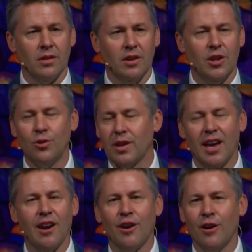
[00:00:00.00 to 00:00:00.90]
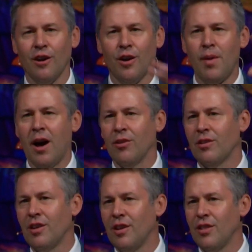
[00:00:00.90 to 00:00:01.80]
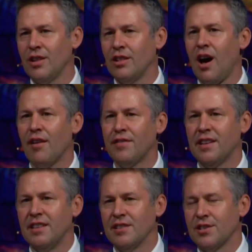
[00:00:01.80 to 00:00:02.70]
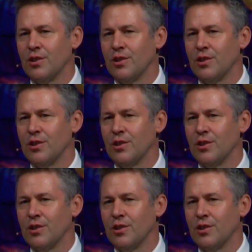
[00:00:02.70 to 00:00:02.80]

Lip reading: you don't care about the loftiness of